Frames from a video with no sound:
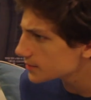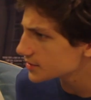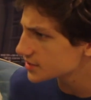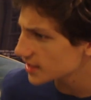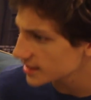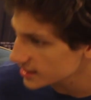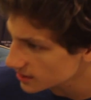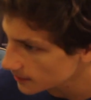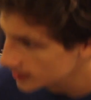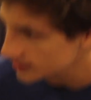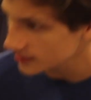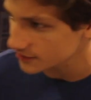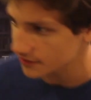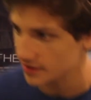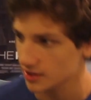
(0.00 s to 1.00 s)
I'm deciding to make
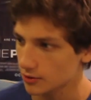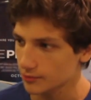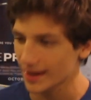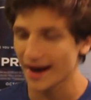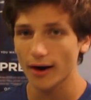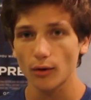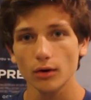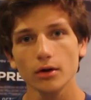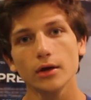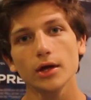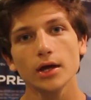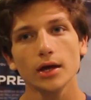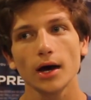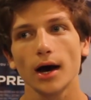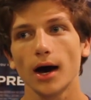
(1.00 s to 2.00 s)
this video now,
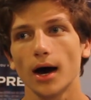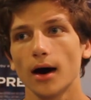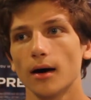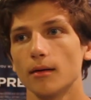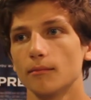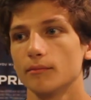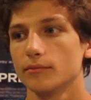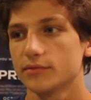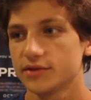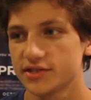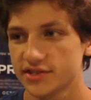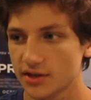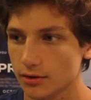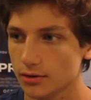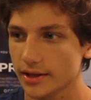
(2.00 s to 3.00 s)

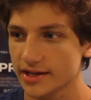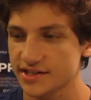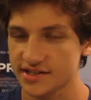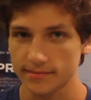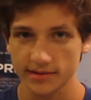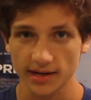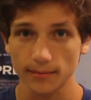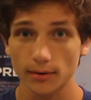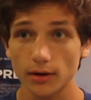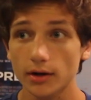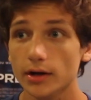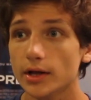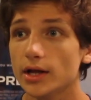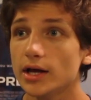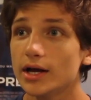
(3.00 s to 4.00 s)
still late
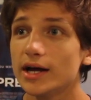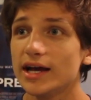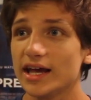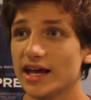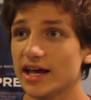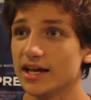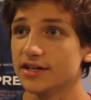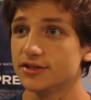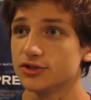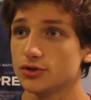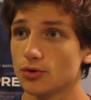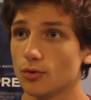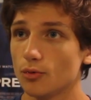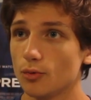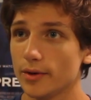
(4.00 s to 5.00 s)
September,
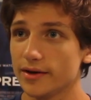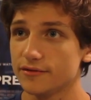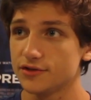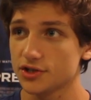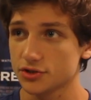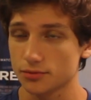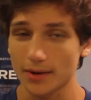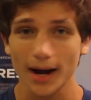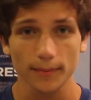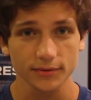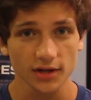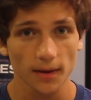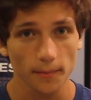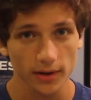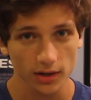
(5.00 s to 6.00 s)
is we've just
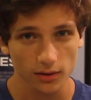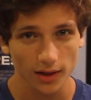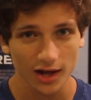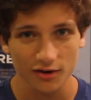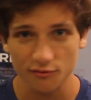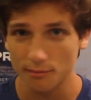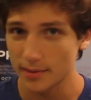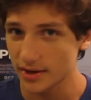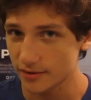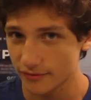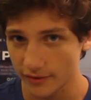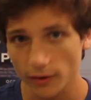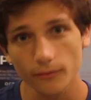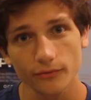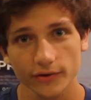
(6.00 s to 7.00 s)
wrapped up on a lot of big
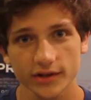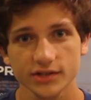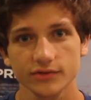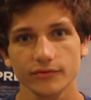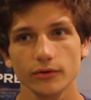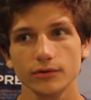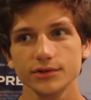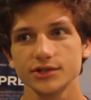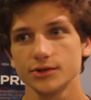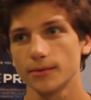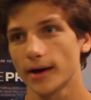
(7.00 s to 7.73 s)
film festivals.